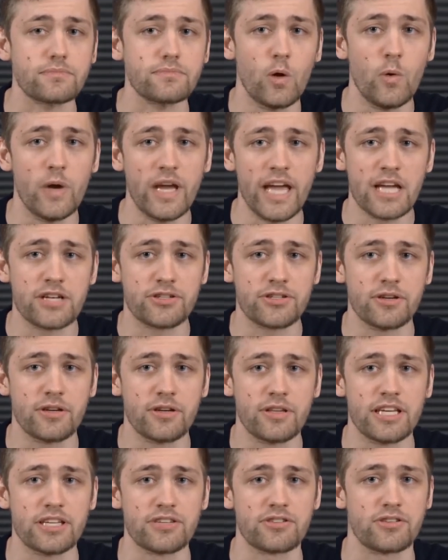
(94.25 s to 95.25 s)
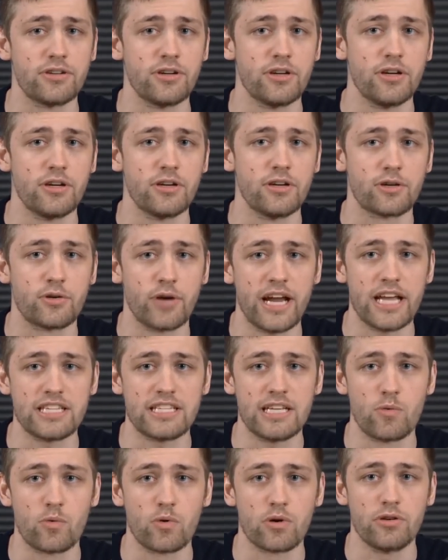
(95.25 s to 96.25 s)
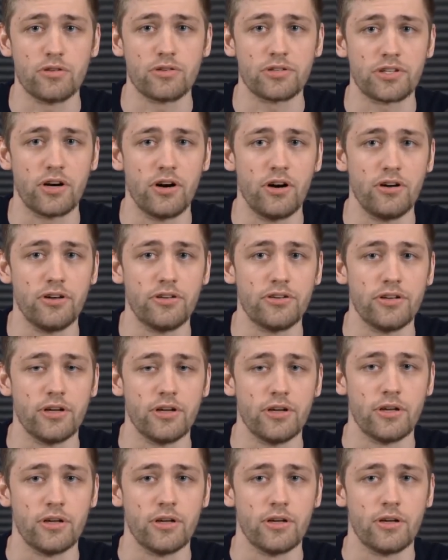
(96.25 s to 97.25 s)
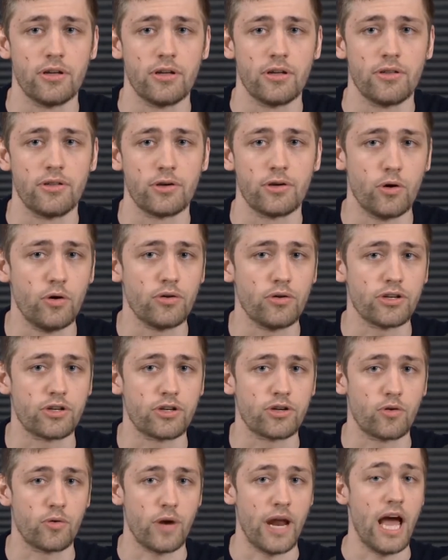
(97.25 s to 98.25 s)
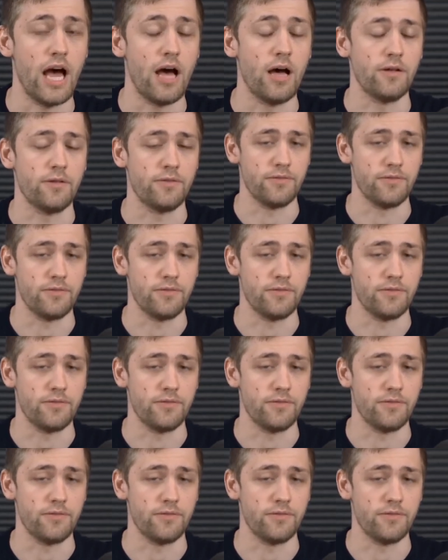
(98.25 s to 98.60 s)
We entered this crazy world called the Golden Corral,